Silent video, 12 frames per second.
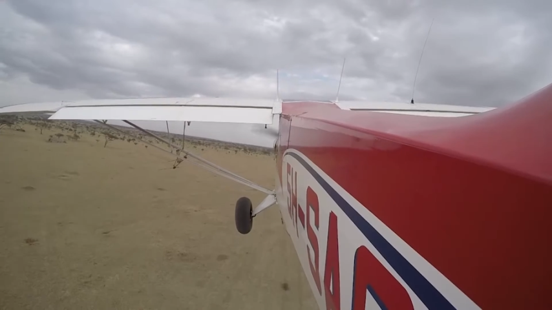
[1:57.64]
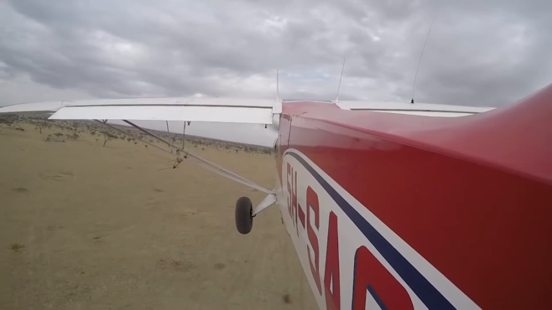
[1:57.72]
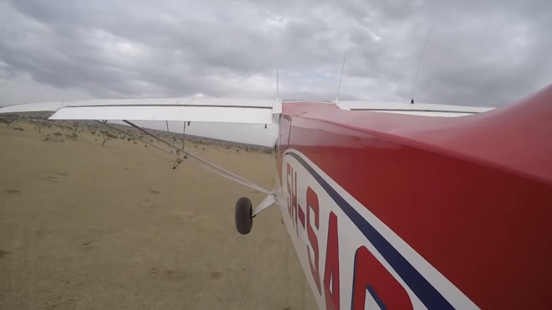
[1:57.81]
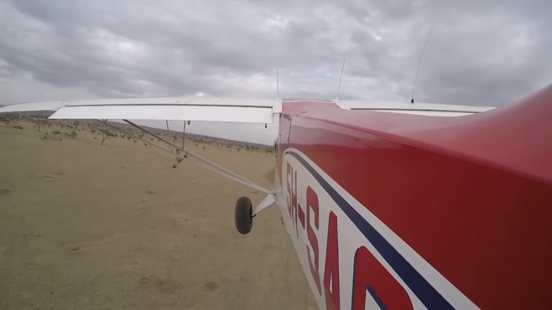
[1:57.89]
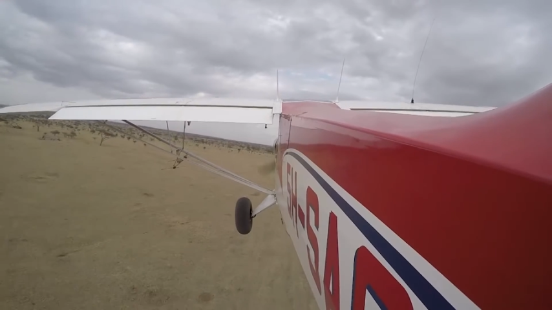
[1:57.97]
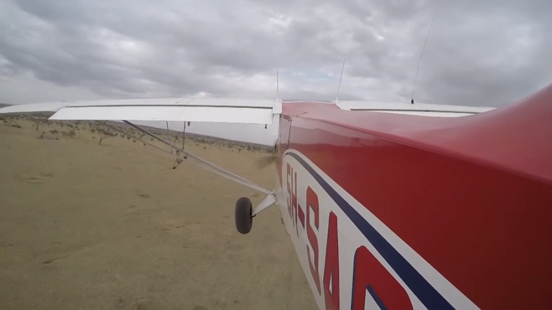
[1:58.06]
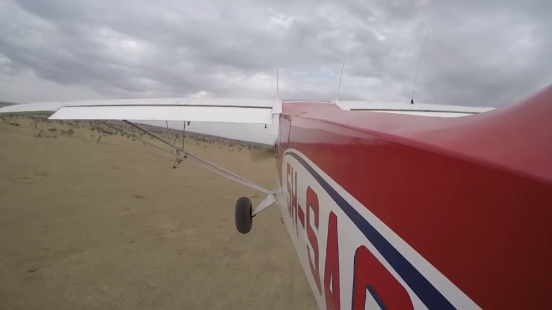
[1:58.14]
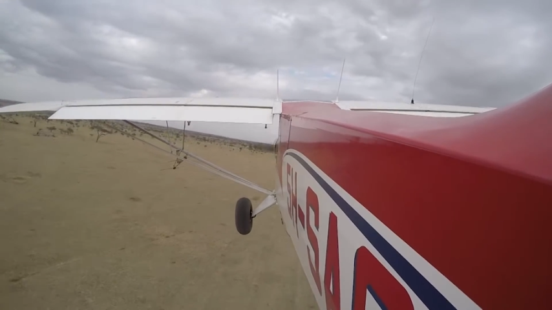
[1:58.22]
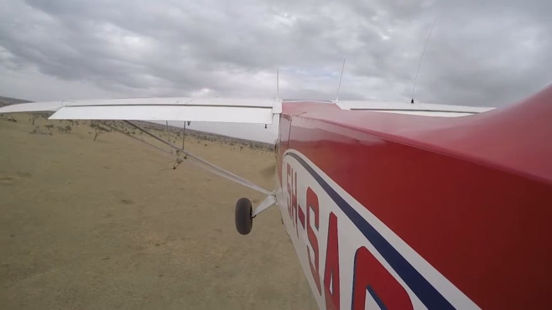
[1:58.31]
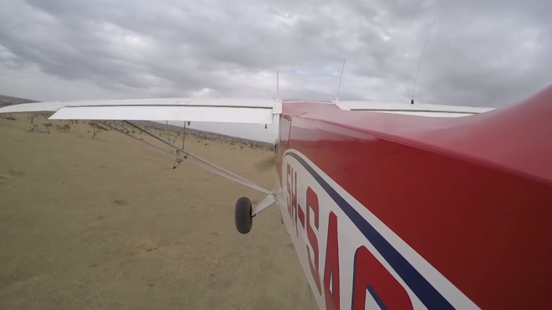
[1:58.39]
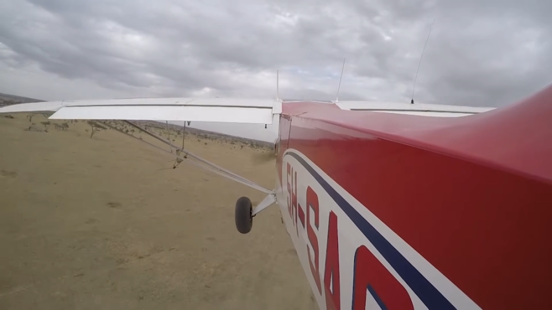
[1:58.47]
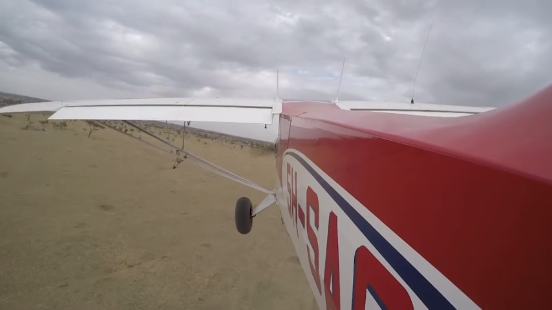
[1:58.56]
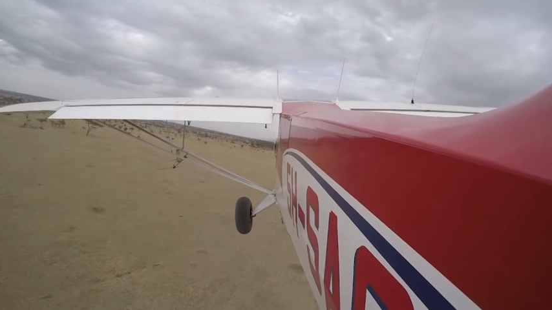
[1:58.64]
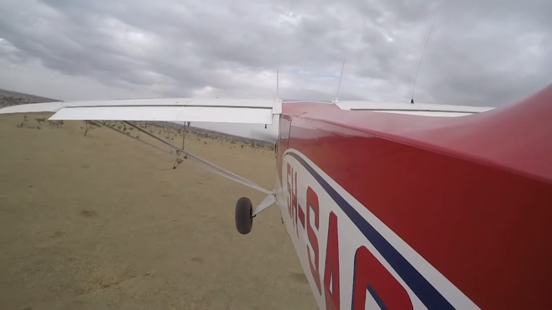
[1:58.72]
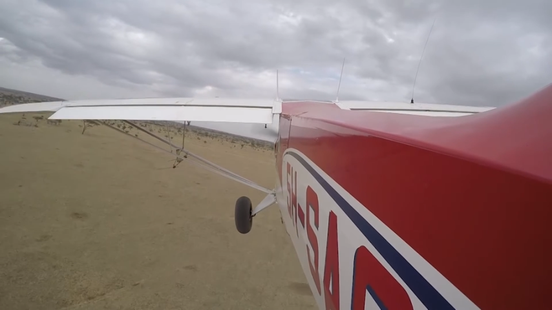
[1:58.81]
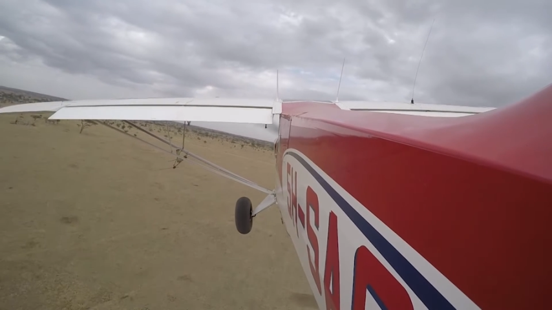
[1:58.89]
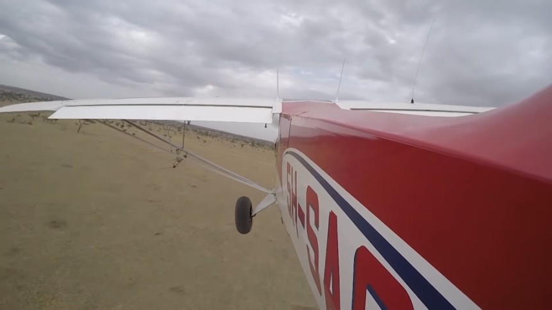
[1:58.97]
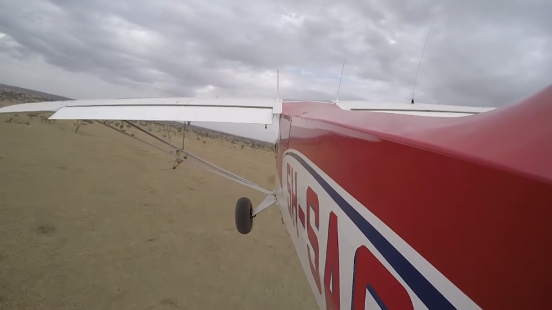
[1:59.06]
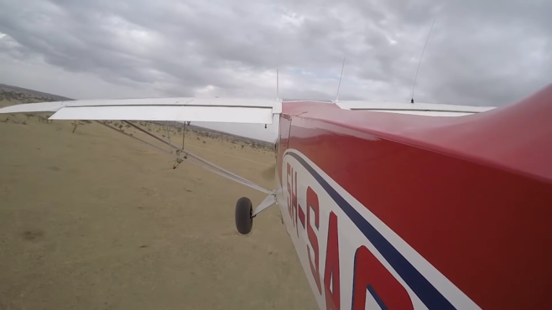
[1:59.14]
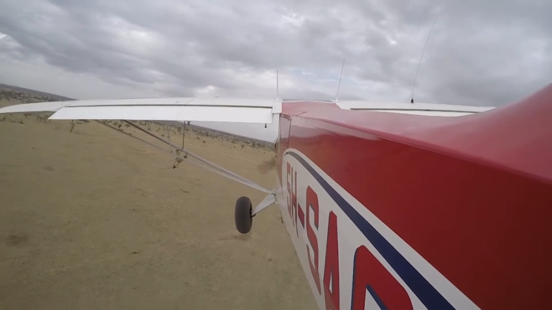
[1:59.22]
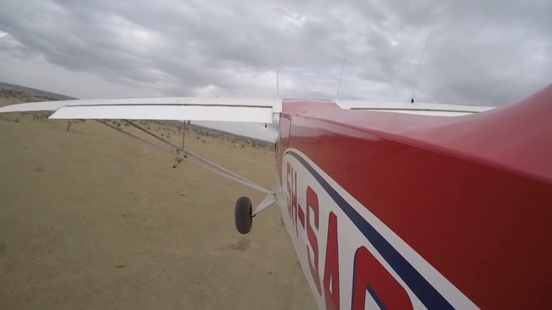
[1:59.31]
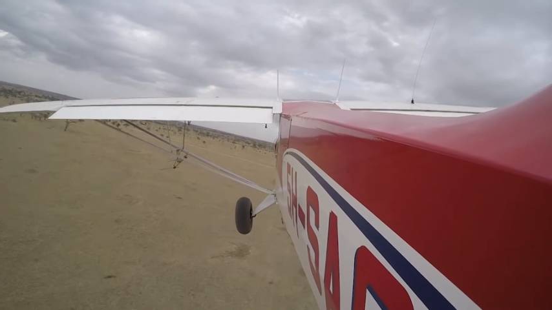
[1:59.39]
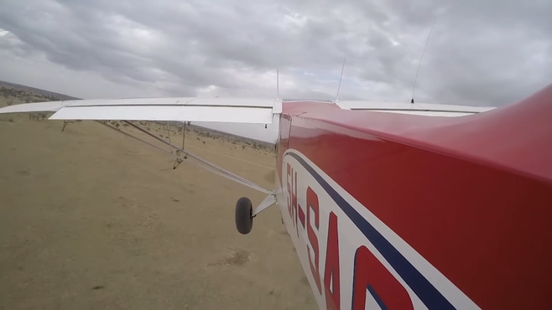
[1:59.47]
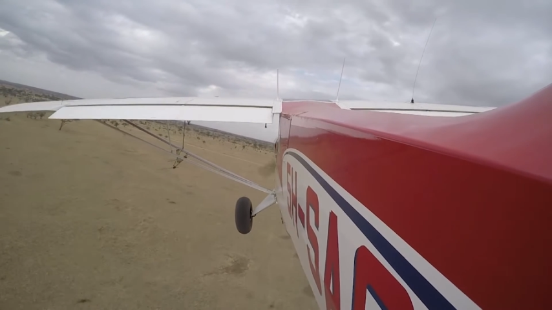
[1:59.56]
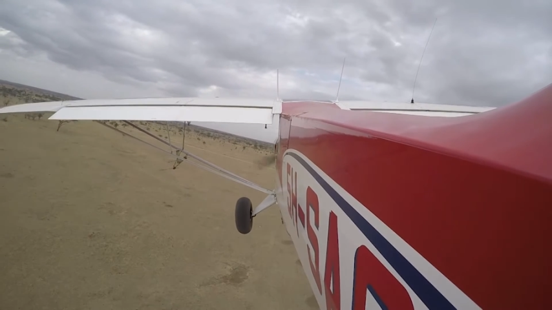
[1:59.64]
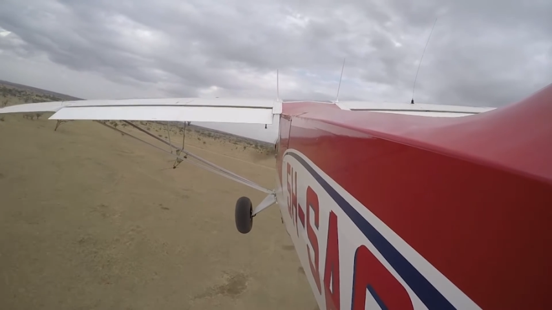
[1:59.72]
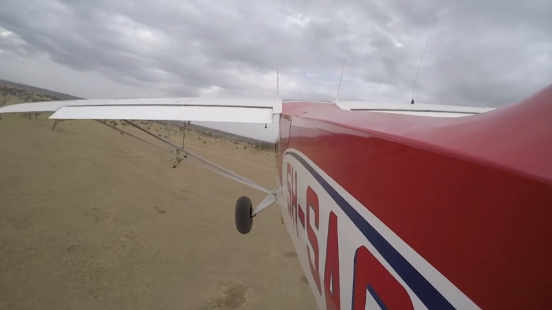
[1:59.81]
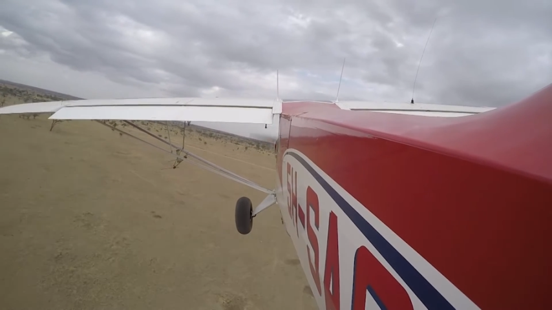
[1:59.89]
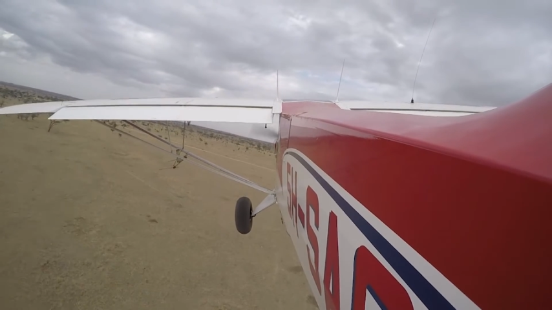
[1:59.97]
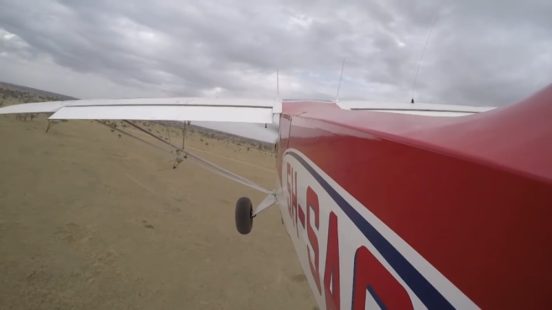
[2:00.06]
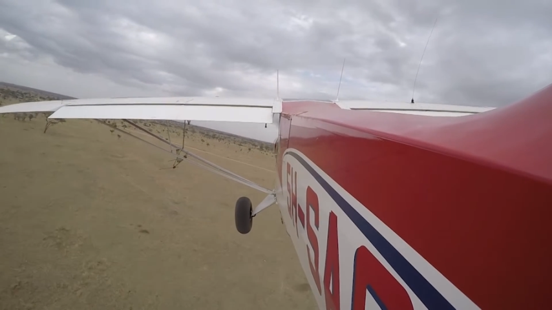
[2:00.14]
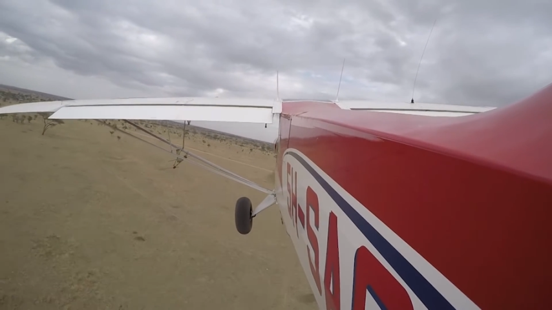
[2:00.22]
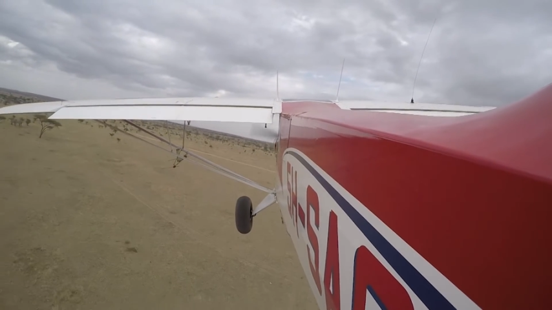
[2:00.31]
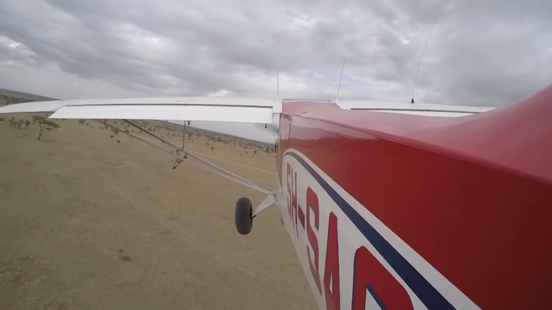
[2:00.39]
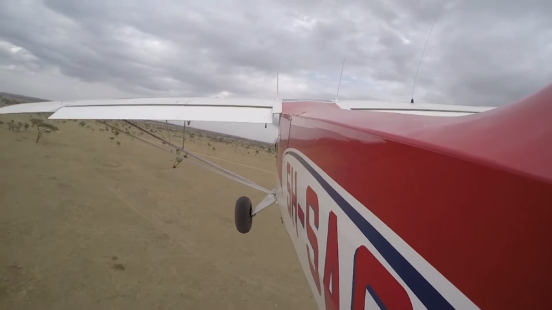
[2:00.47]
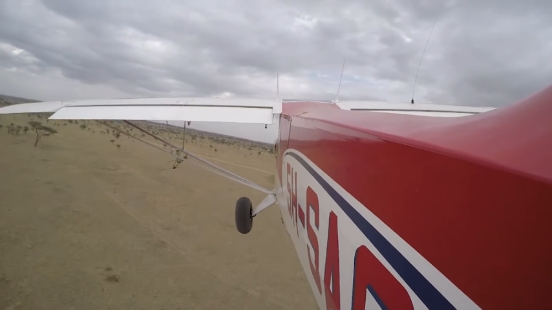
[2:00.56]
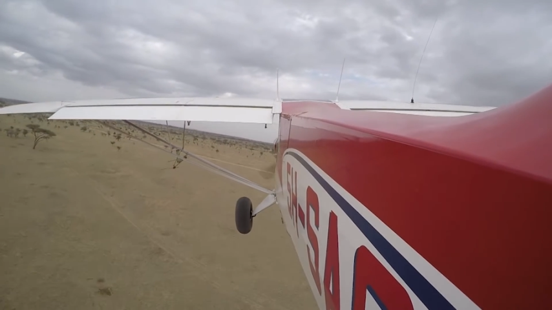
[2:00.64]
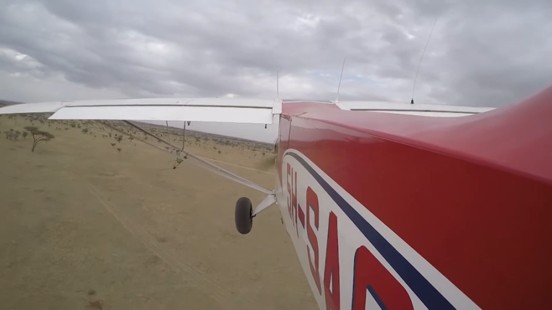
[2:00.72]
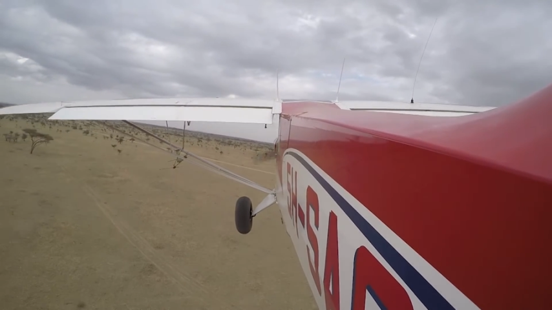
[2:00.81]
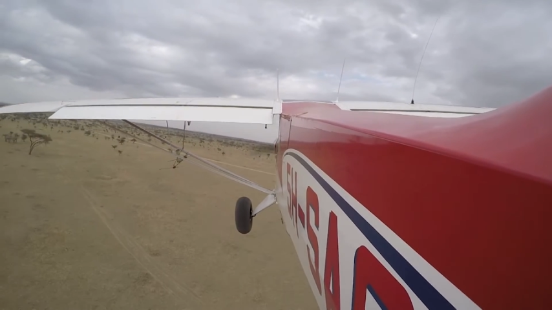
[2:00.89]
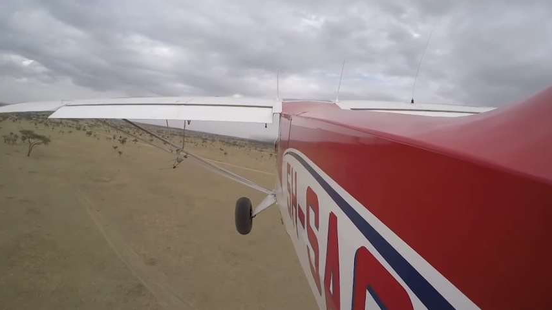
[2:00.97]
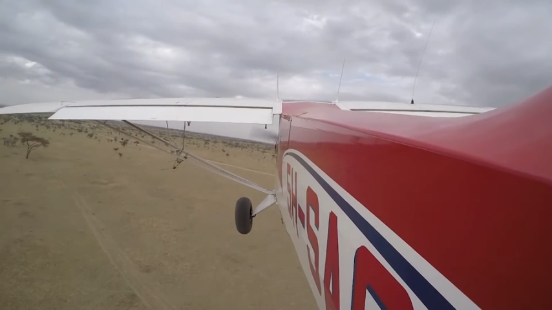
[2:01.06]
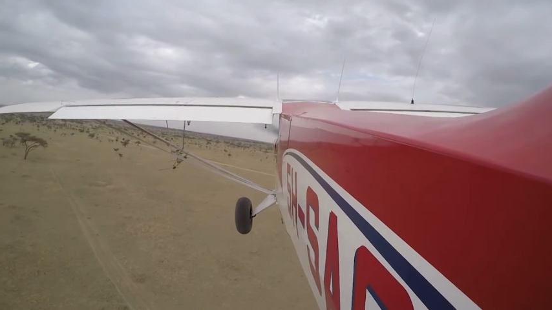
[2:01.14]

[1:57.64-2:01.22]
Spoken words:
[unreadable: no face in view]